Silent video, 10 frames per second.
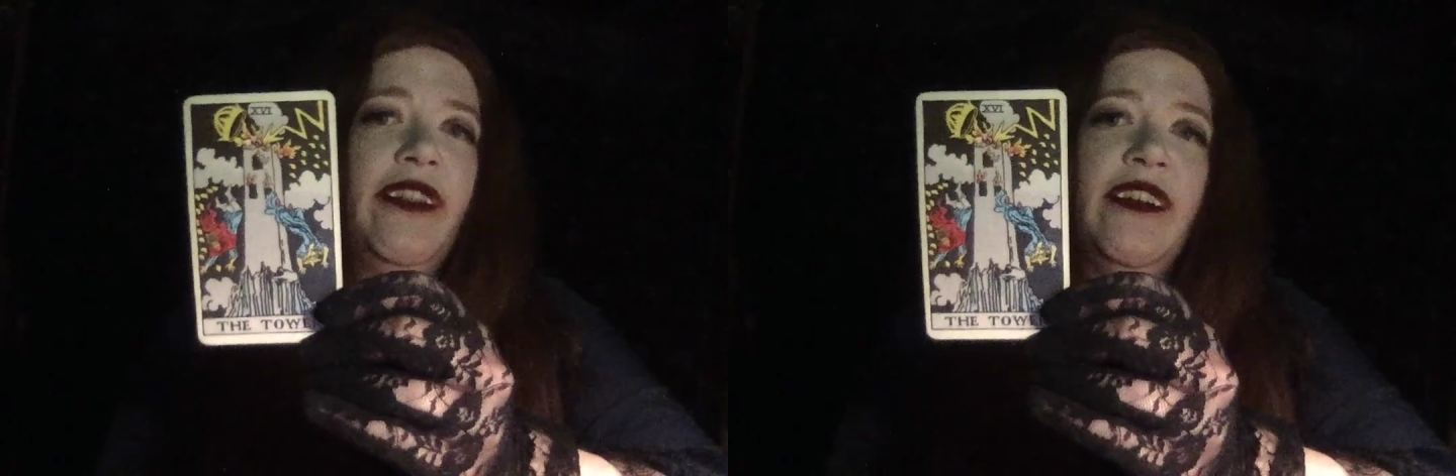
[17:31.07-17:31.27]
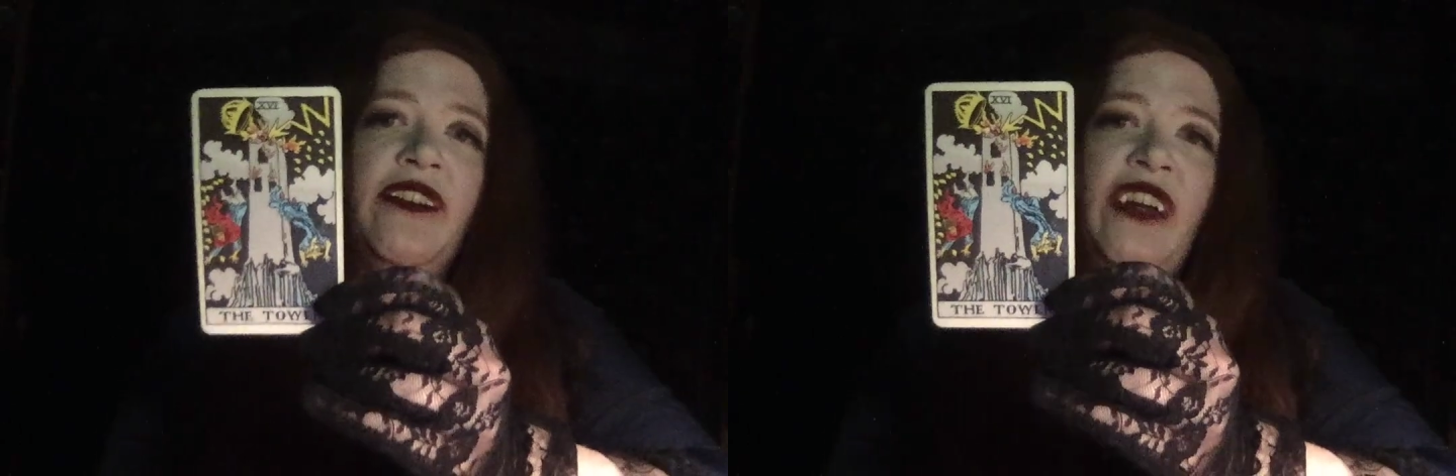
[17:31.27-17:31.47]

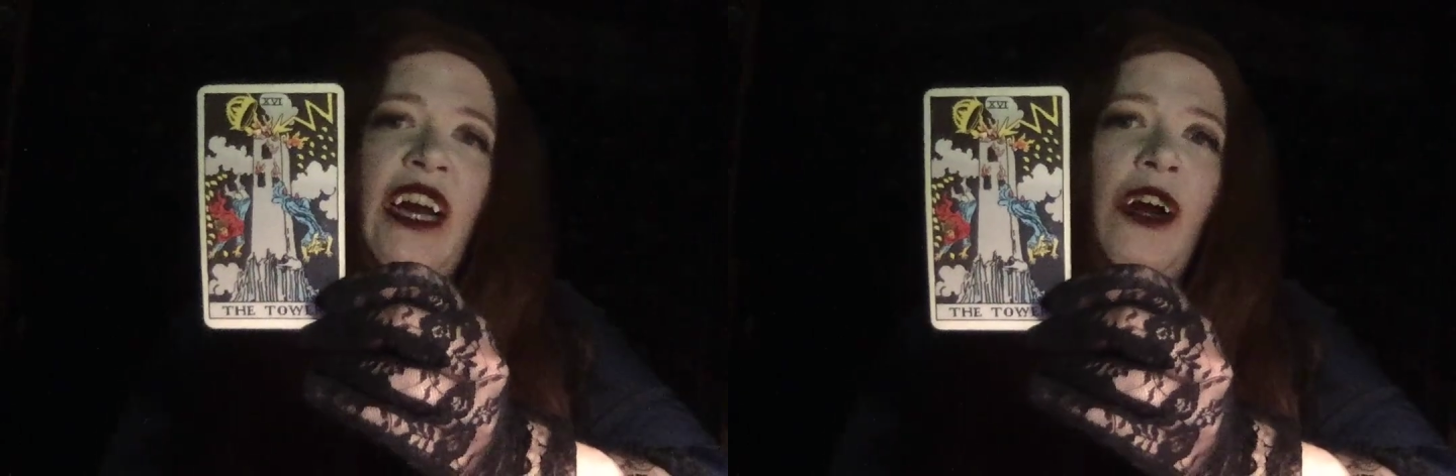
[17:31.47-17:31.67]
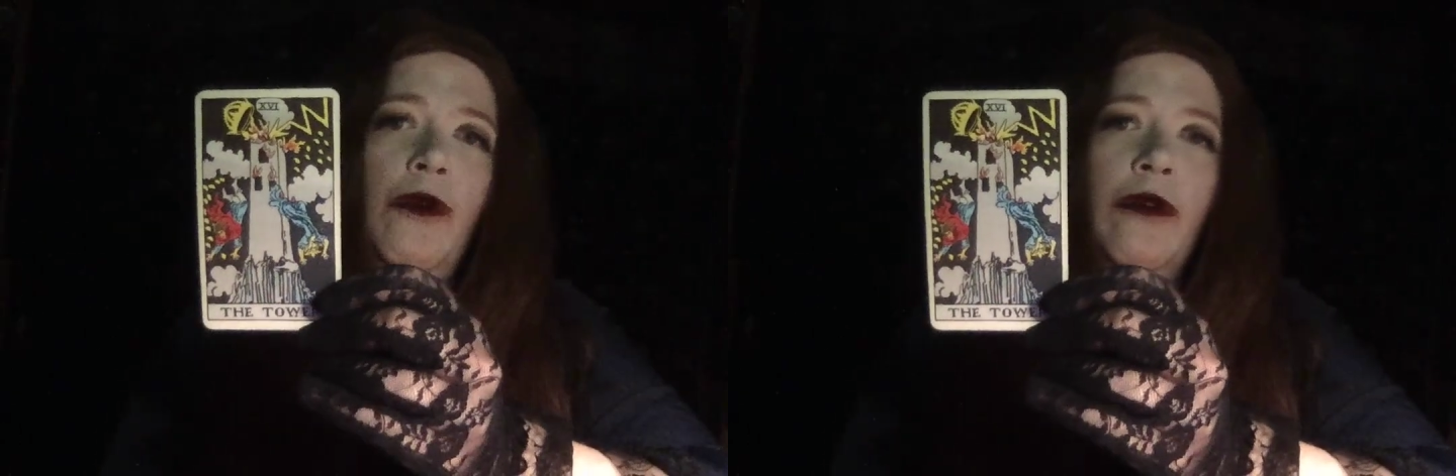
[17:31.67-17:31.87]
the
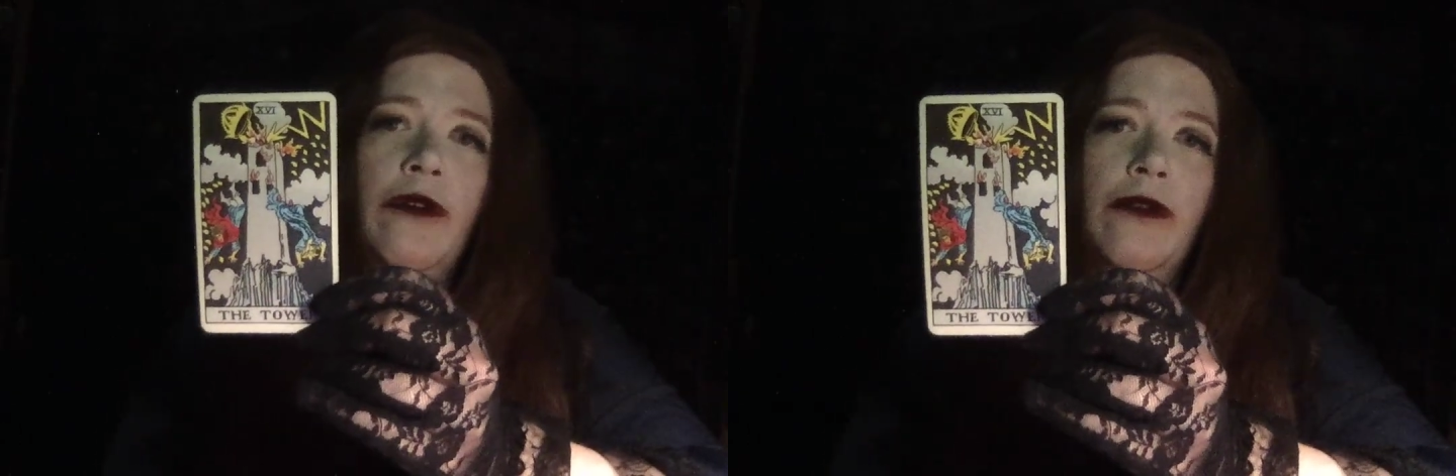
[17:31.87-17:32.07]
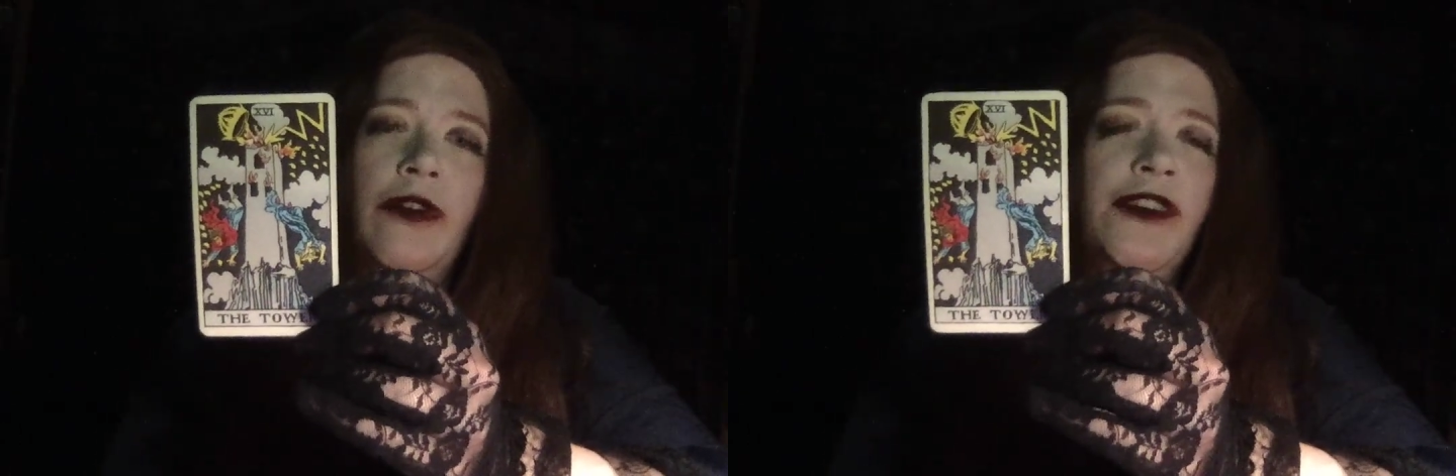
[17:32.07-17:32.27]

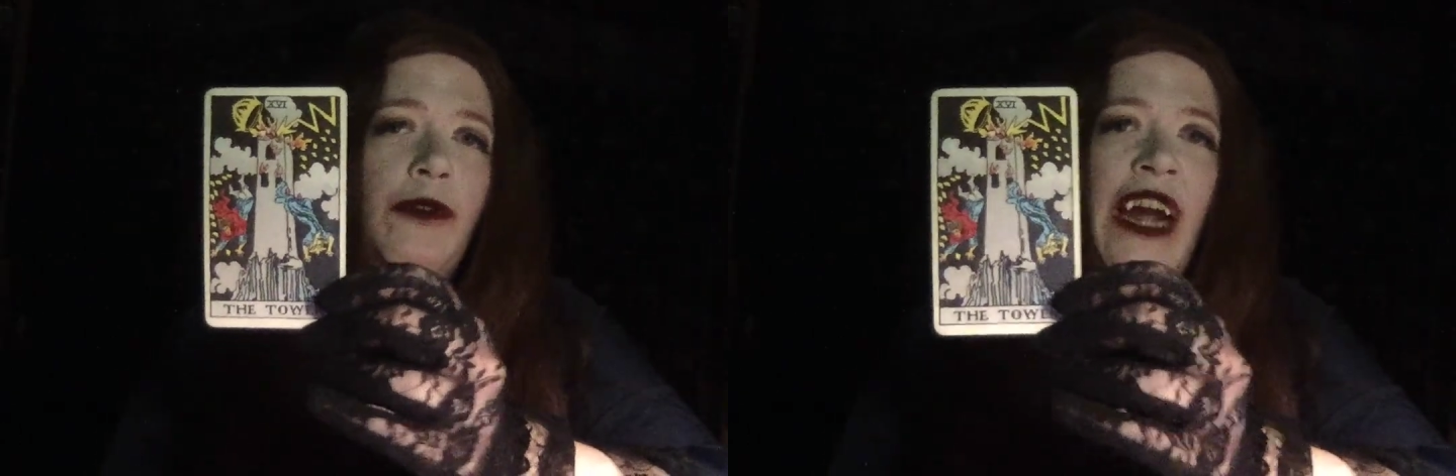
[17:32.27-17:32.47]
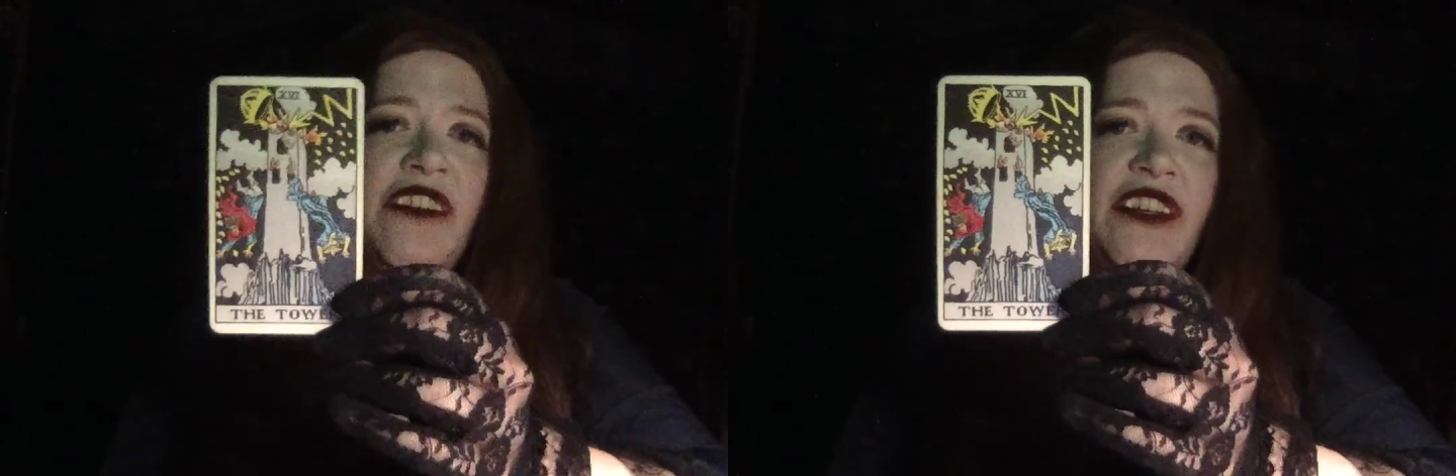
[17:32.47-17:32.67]
Tower. Oh, no,
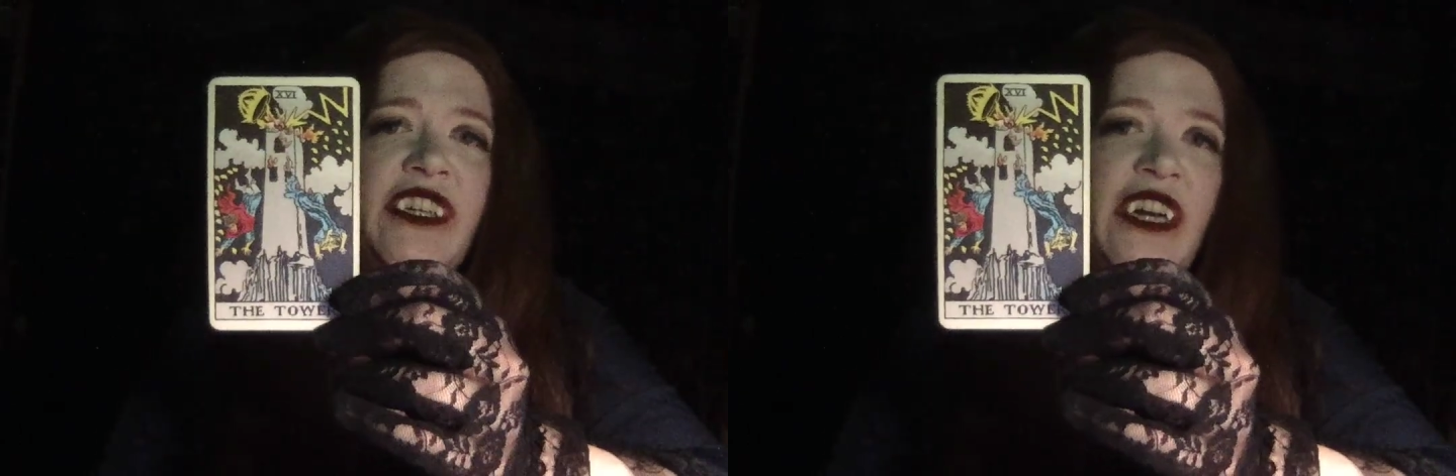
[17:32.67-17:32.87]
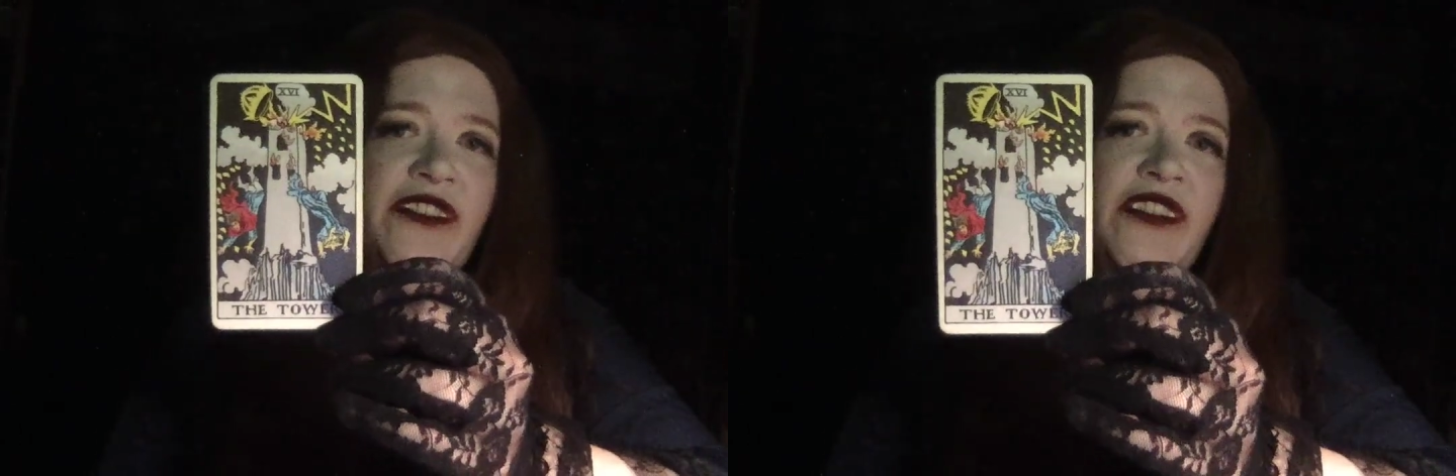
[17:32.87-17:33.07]
actually,
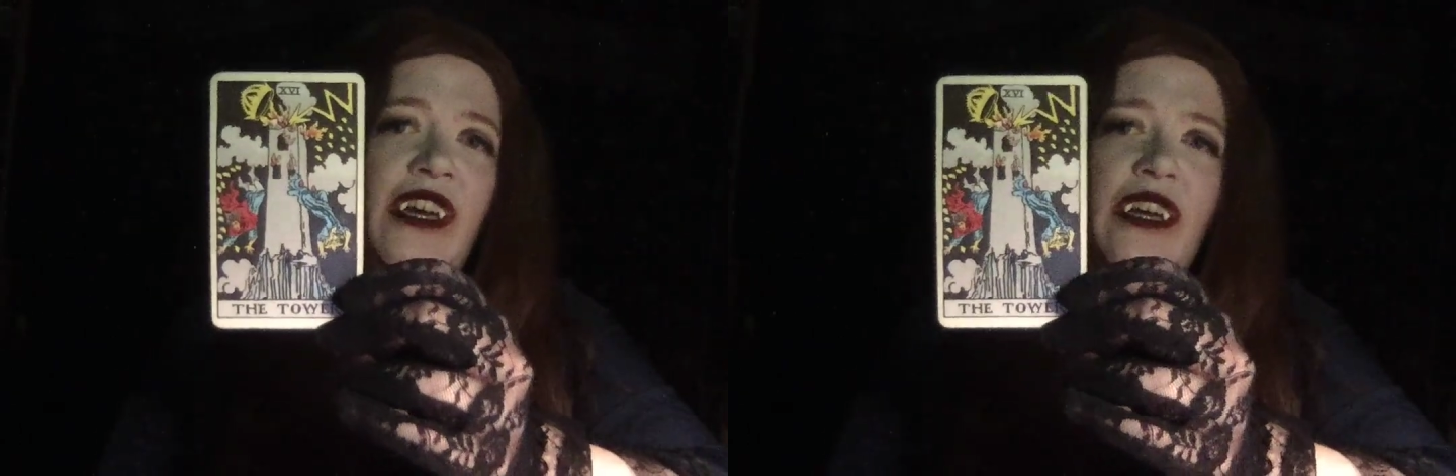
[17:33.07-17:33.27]
yes.